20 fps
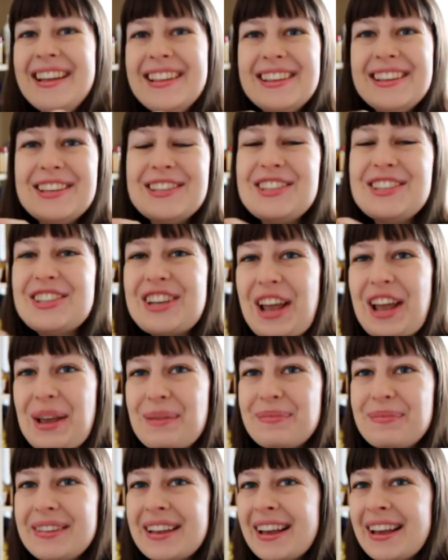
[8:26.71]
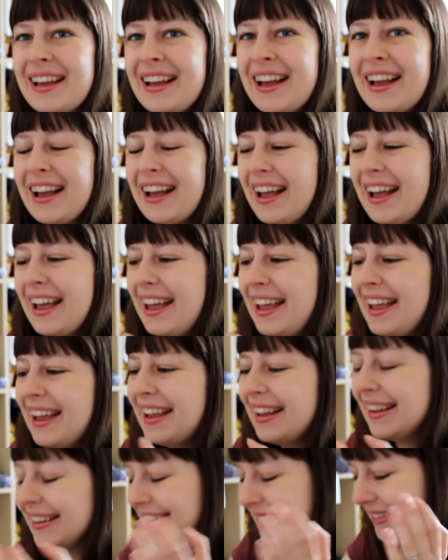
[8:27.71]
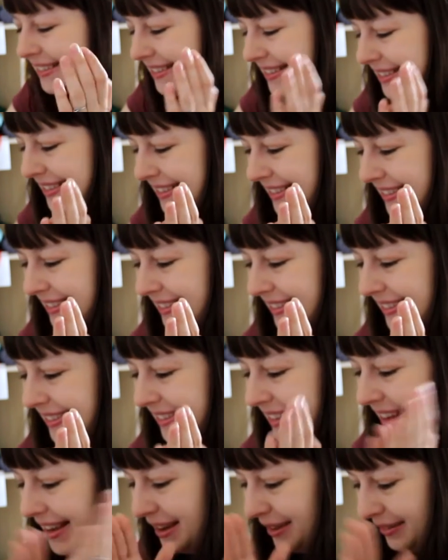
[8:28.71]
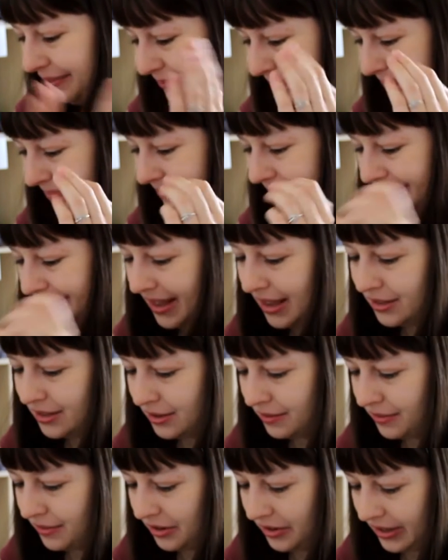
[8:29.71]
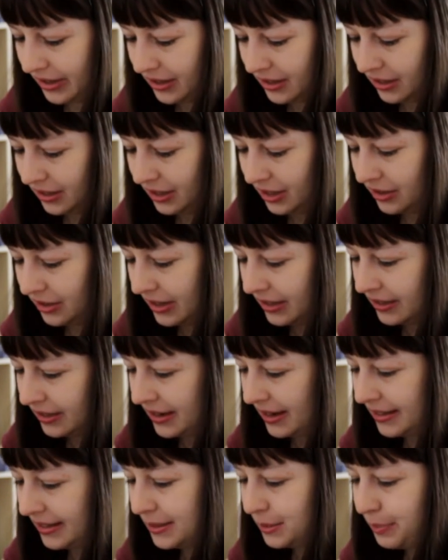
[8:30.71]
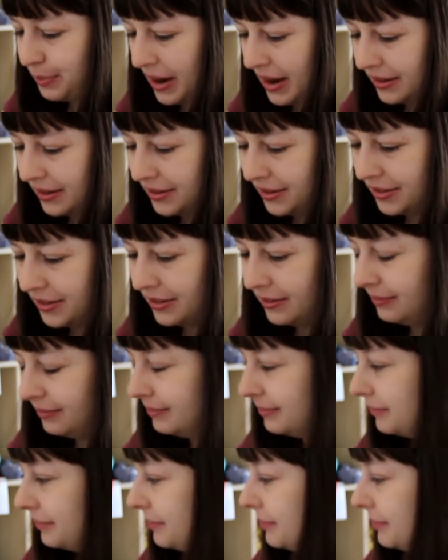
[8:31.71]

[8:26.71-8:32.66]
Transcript: this shape. And yeah. It's a very clear and nice pattern,